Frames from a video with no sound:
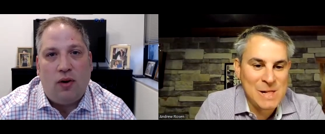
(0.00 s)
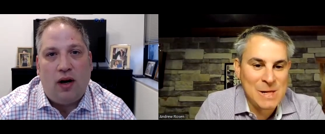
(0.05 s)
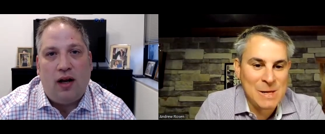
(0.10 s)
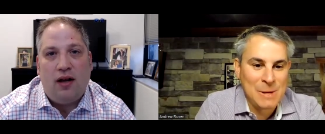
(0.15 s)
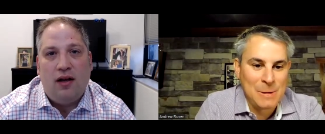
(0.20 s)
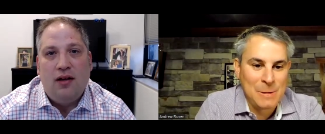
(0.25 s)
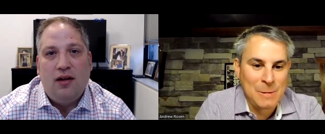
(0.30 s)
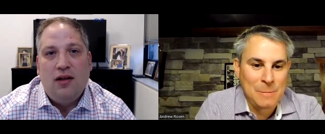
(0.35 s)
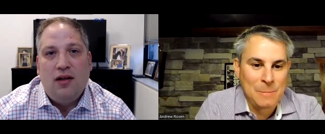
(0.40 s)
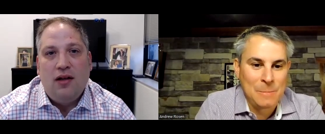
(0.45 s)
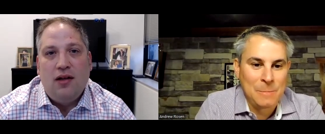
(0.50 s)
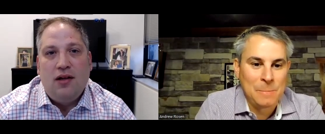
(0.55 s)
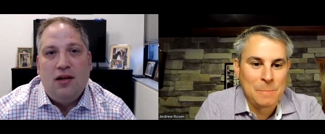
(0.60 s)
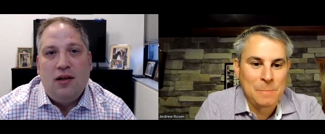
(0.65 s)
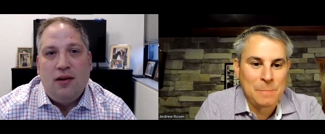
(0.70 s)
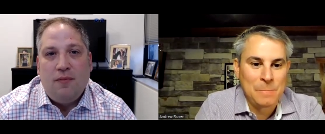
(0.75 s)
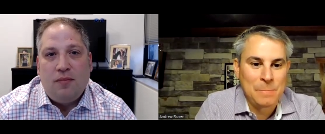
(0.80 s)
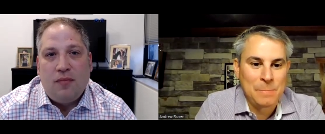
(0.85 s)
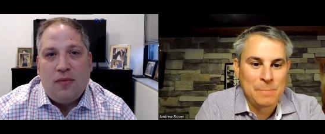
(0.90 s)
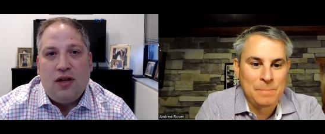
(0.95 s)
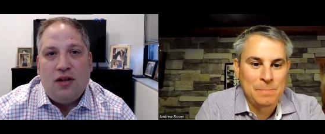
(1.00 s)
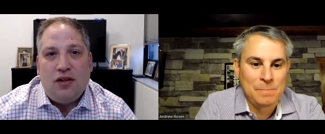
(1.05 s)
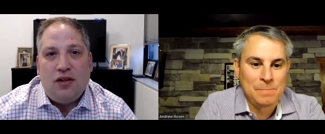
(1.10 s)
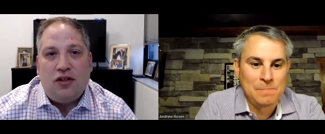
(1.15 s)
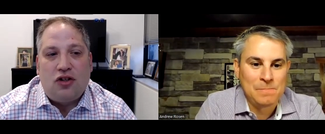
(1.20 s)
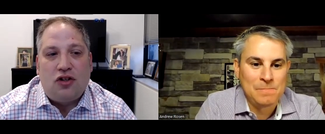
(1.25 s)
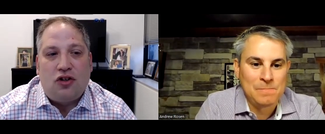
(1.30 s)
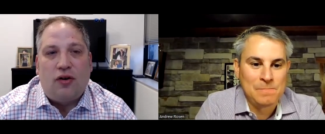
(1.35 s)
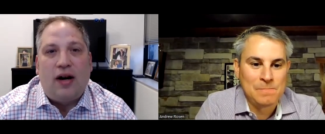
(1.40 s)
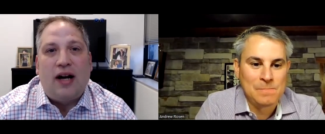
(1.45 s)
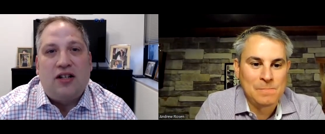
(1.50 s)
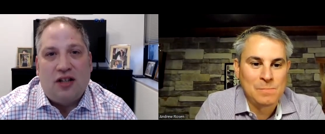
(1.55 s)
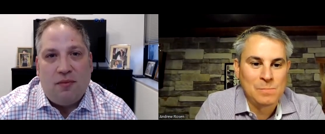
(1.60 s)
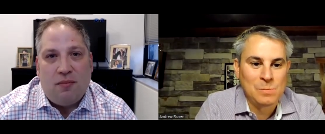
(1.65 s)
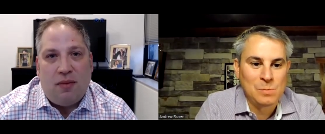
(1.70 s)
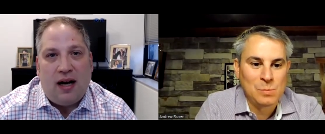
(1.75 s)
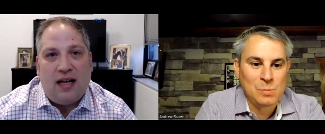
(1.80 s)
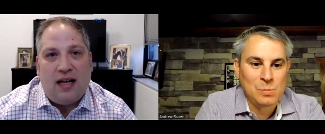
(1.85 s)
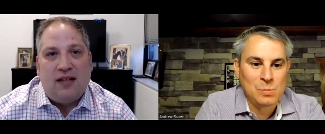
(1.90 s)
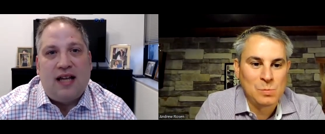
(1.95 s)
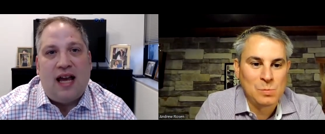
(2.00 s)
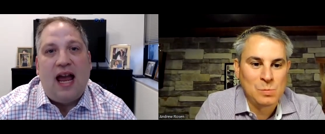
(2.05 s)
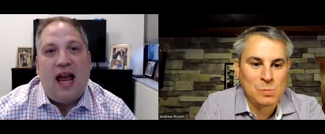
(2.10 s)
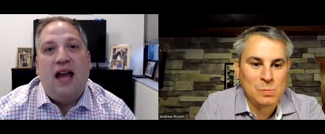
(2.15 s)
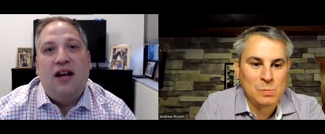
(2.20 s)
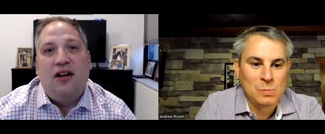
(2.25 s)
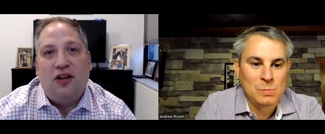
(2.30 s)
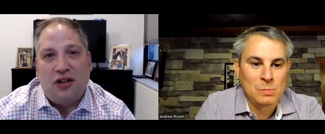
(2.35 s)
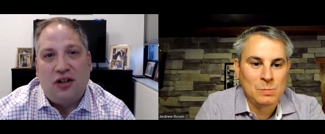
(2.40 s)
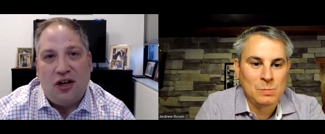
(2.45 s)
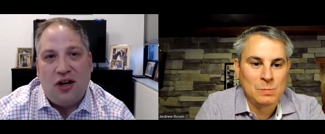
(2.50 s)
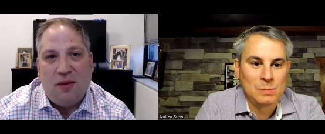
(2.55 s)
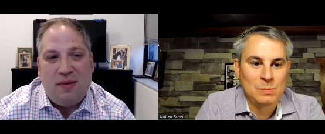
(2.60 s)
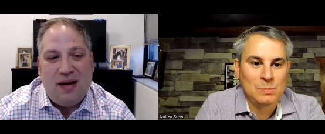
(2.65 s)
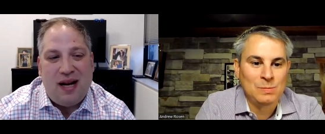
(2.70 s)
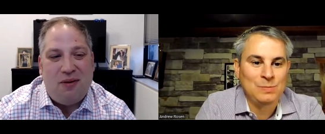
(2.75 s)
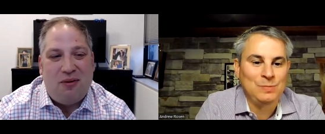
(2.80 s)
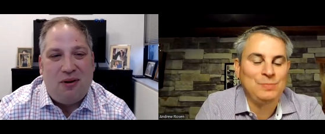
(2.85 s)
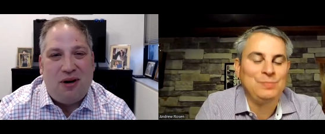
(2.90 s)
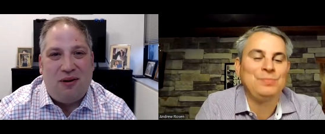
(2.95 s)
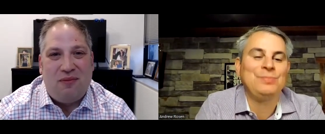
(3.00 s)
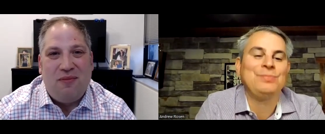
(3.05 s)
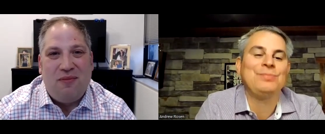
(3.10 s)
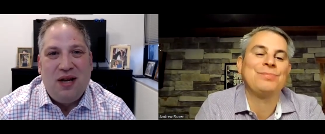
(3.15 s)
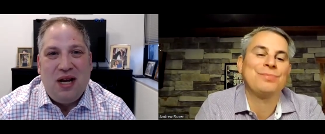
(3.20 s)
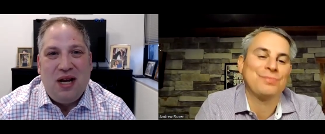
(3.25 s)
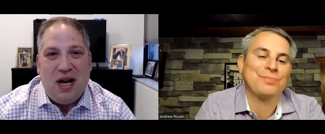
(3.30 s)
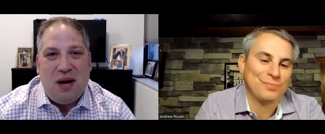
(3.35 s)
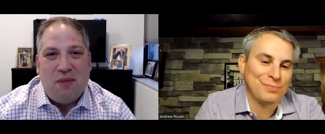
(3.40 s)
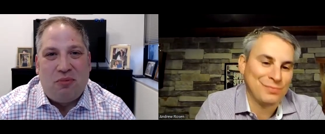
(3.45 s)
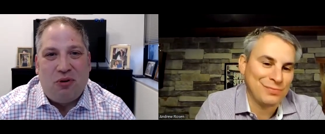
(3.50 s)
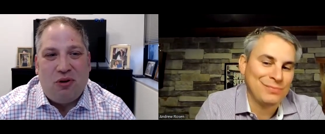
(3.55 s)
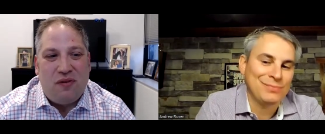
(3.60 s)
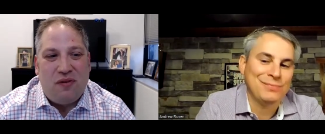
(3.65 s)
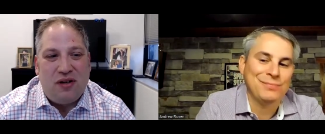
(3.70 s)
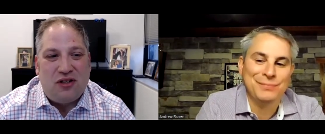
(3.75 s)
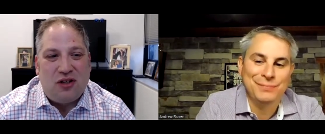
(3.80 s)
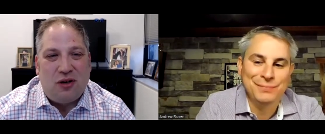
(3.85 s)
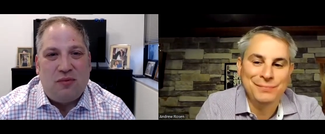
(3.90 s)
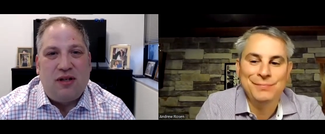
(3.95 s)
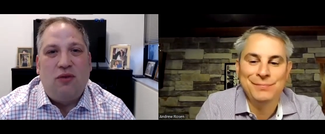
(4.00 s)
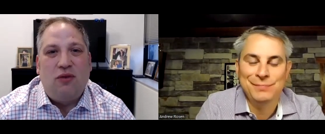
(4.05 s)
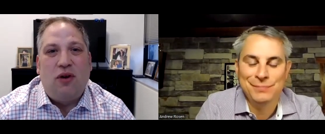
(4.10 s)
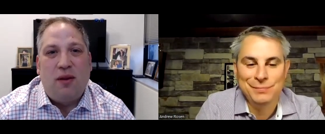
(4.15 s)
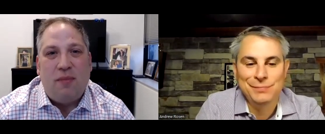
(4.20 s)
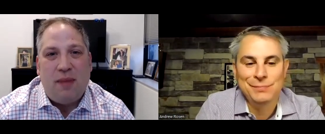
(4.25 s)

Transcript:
Speaker 1: want to stretch somebody and say, hey, you're going to be able to improve these terms. You want to